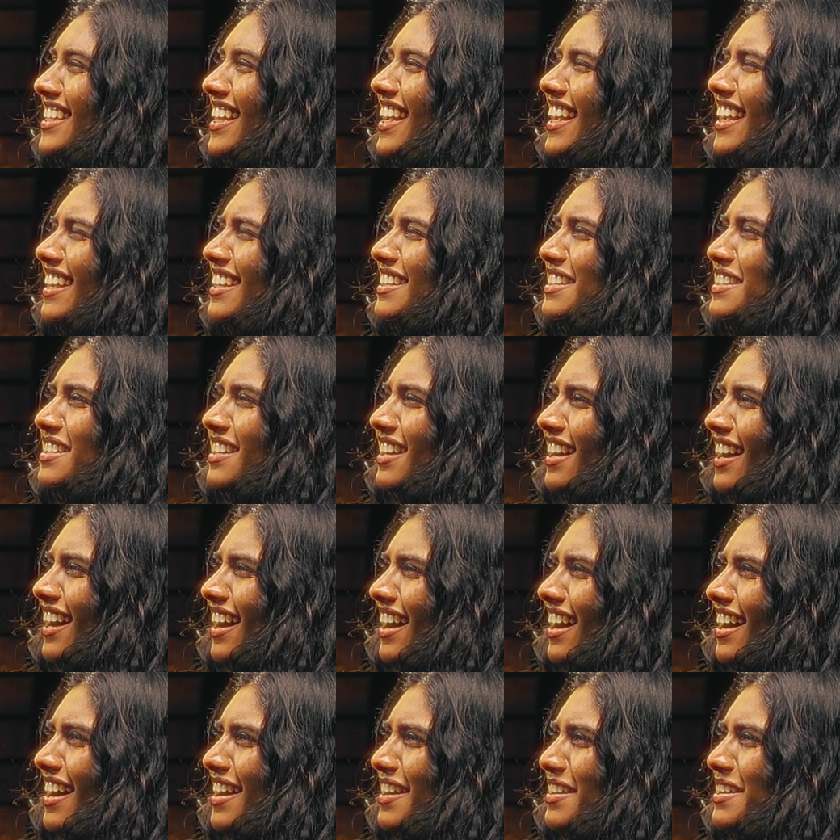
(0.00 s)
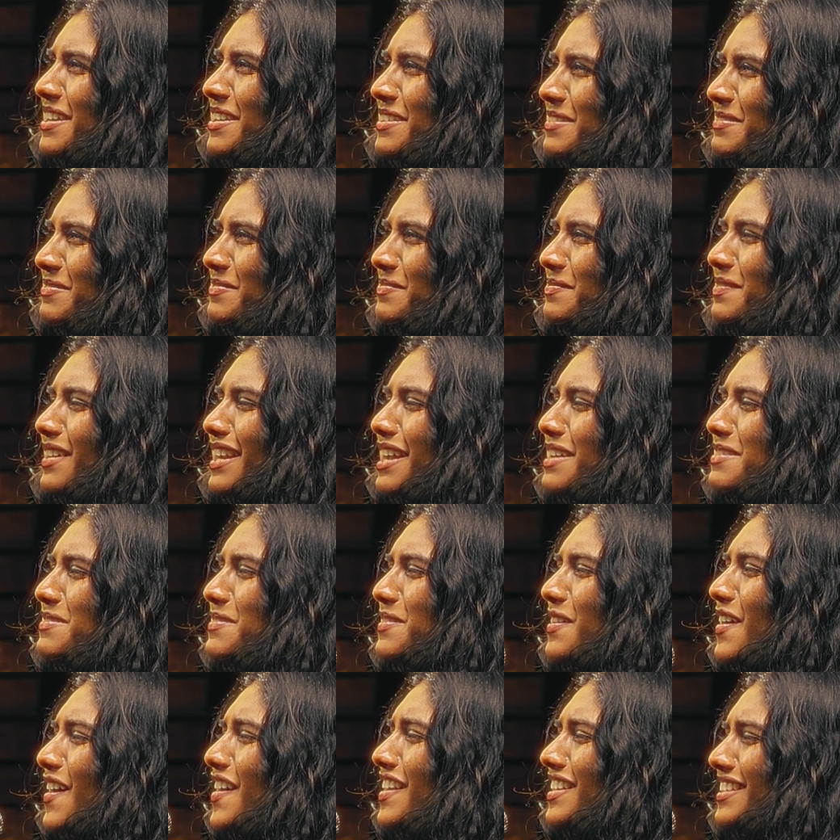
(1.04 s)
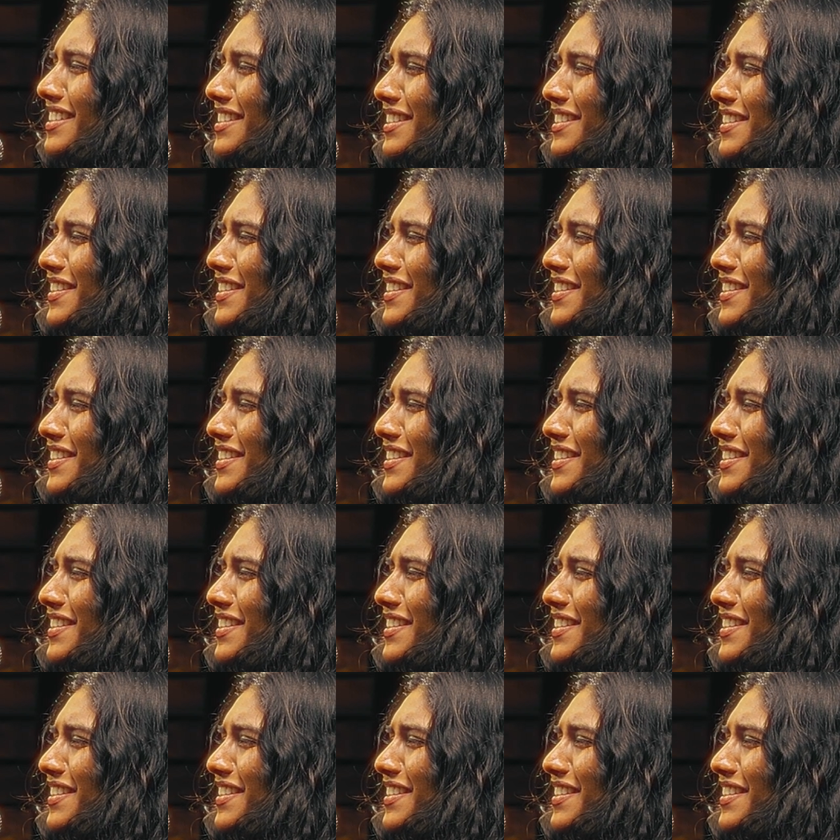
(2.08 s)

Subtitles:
like, but I want to